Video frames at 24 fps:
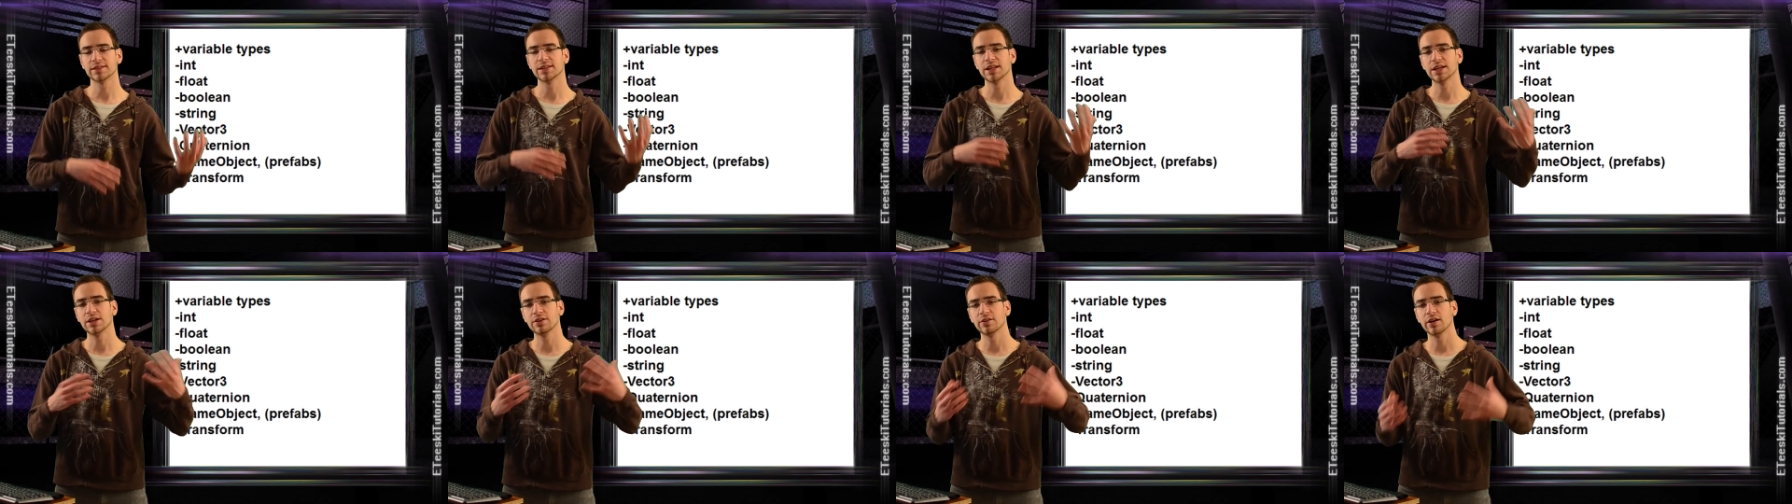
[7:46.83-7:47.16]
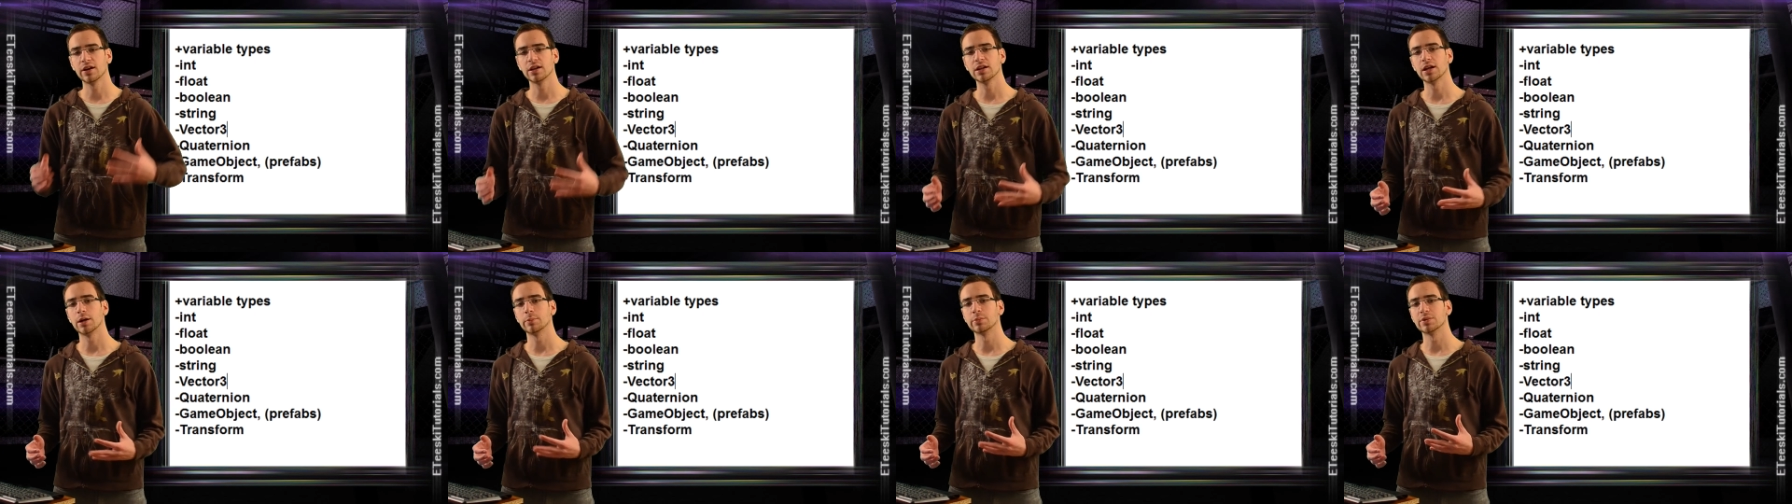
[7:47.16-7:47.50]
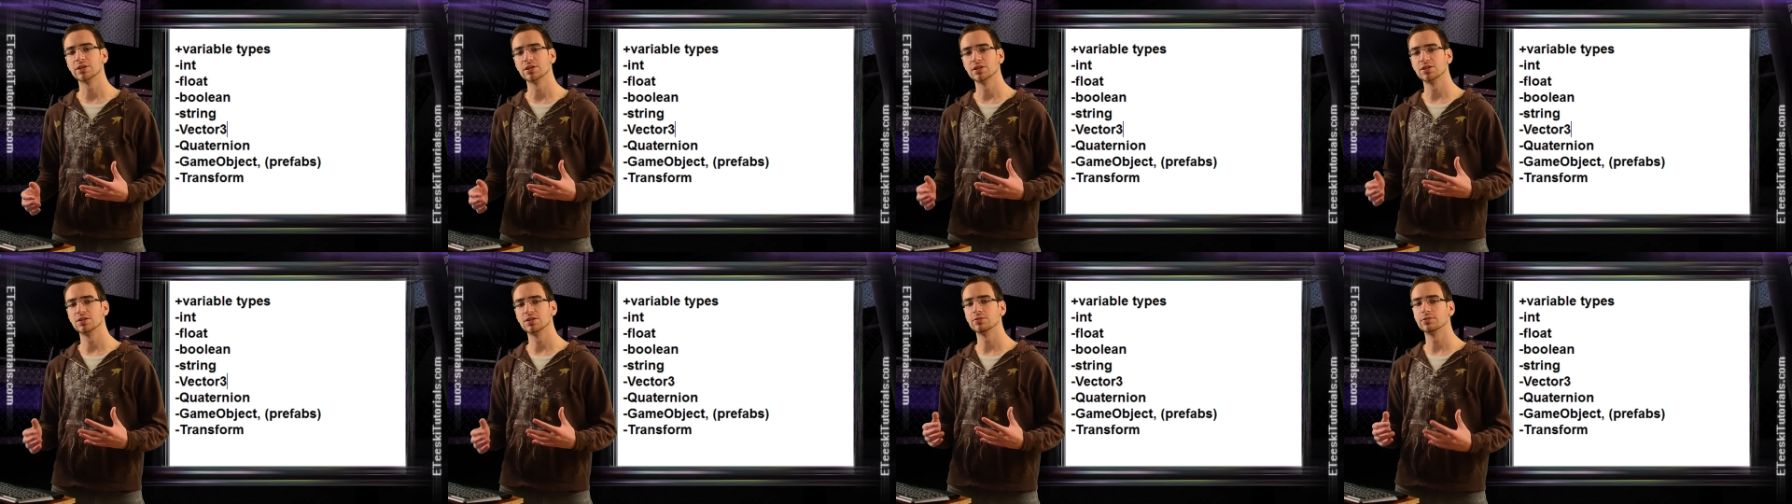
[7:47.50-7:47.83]
Later on, I'm
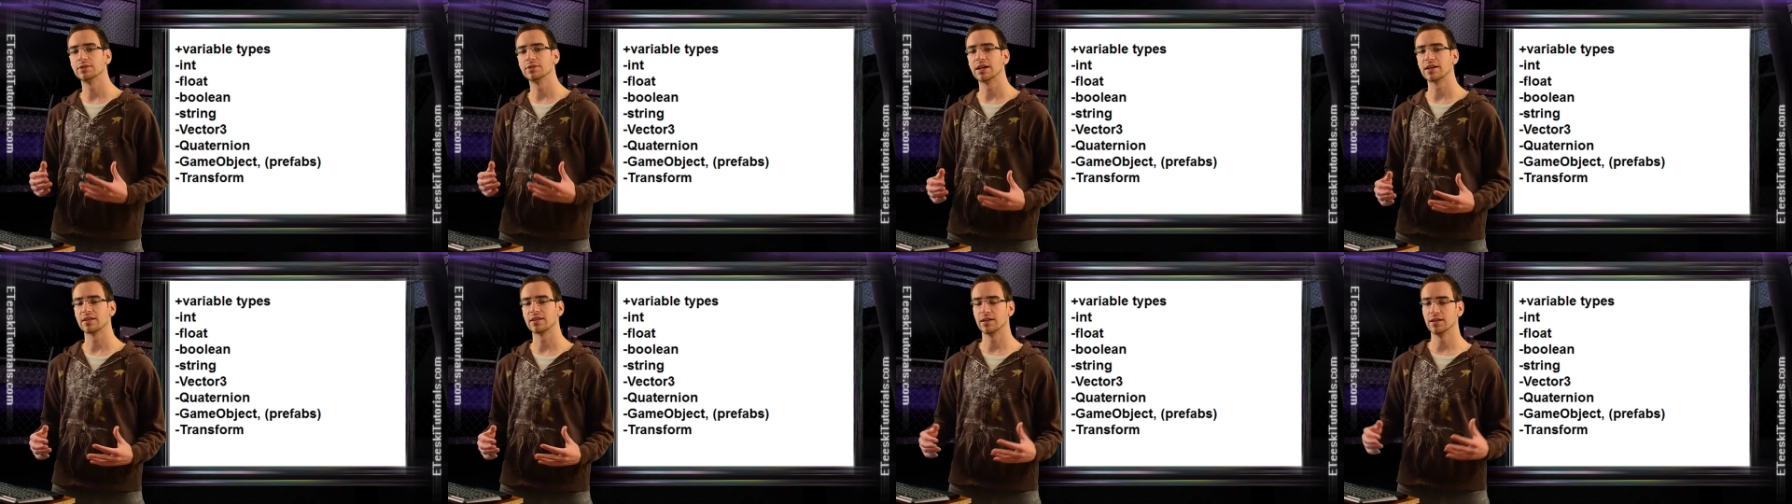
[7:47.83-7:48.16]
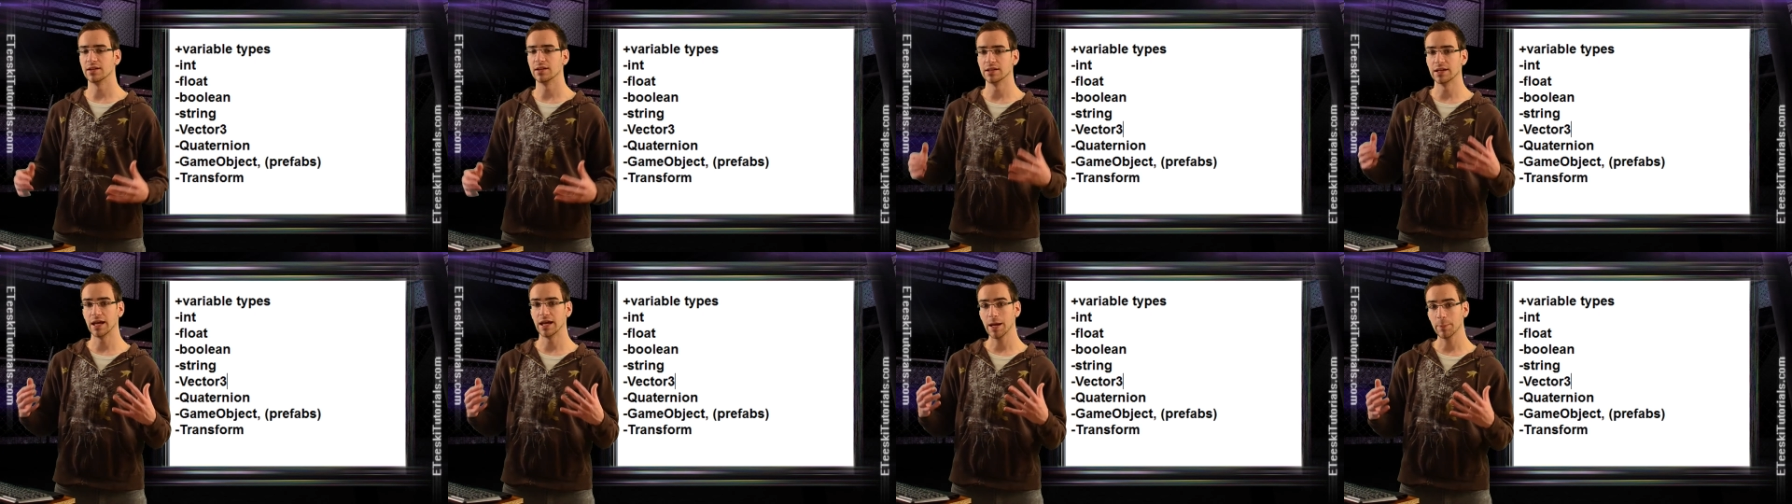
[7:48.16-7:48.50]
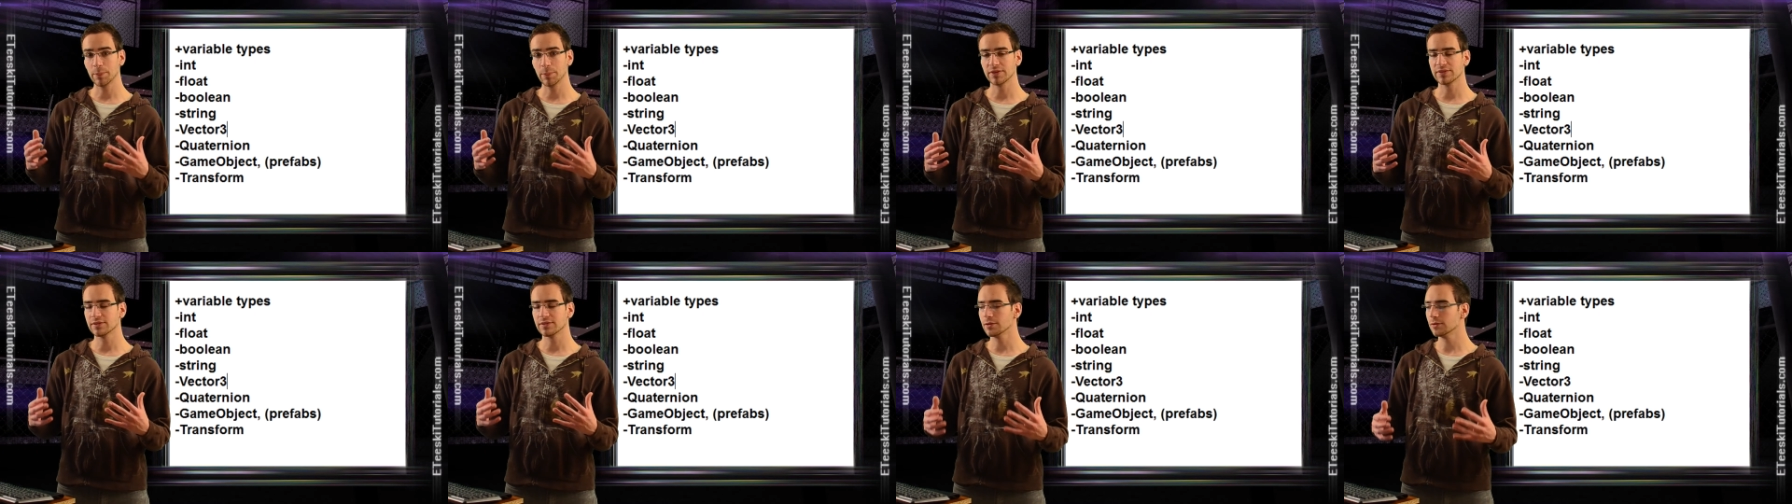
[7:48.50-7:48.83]
going to do an, an
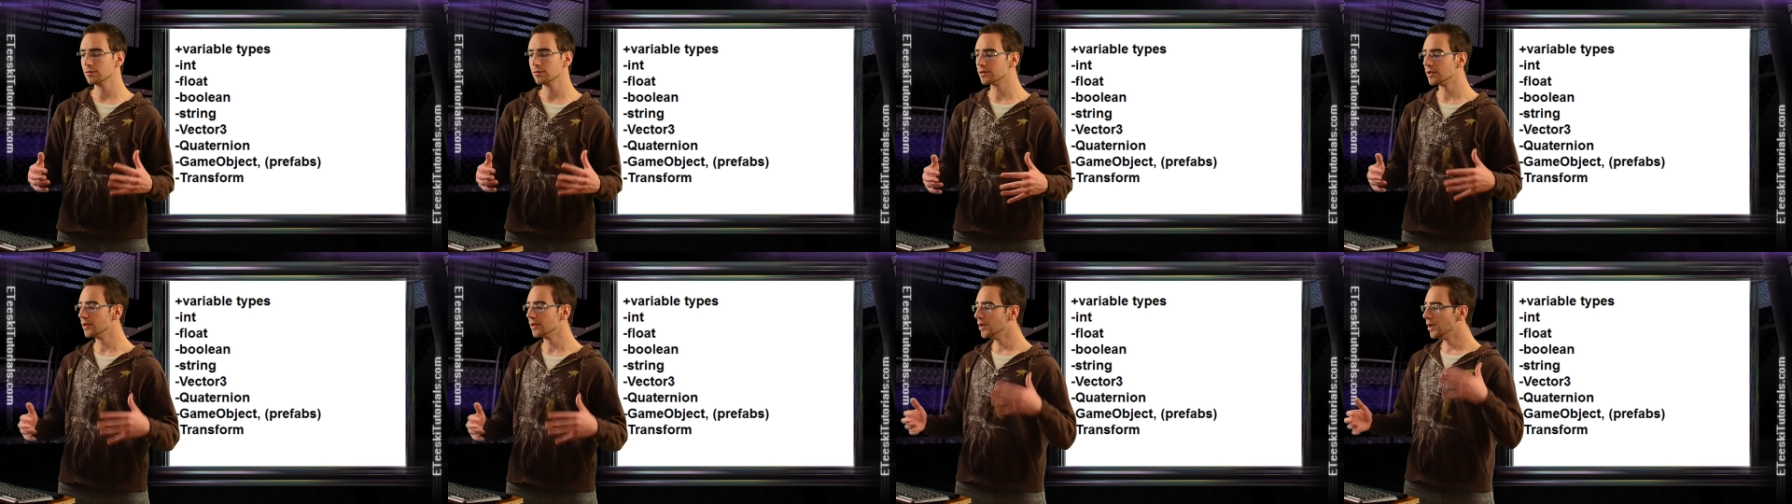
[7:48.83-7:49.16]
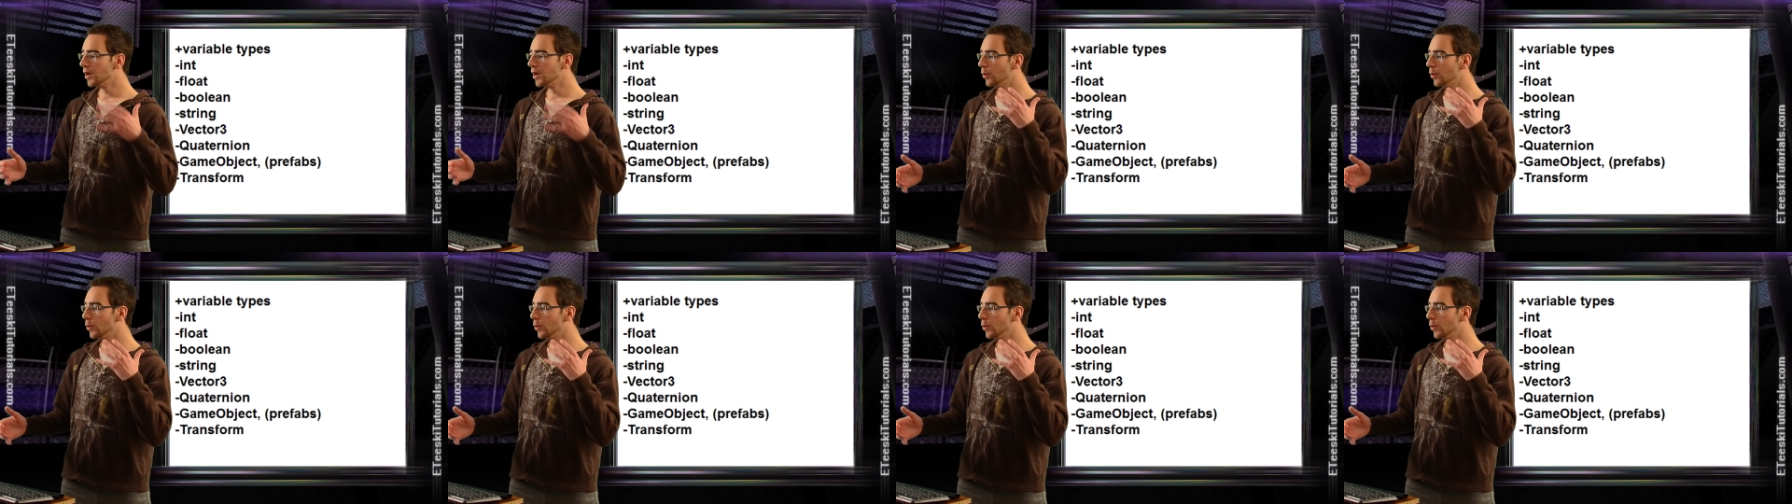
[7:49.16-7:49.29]
episode